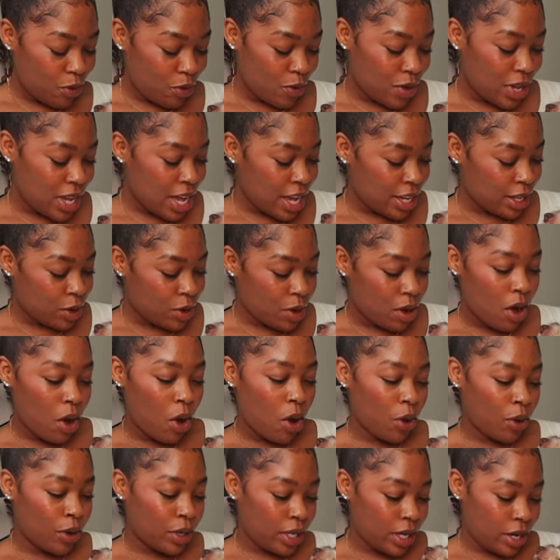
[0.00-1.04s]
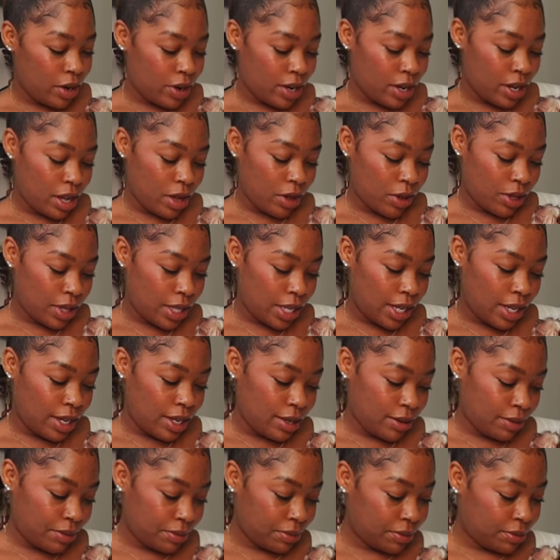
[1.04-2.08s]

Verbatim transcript: We got you a whole year ago, Theo.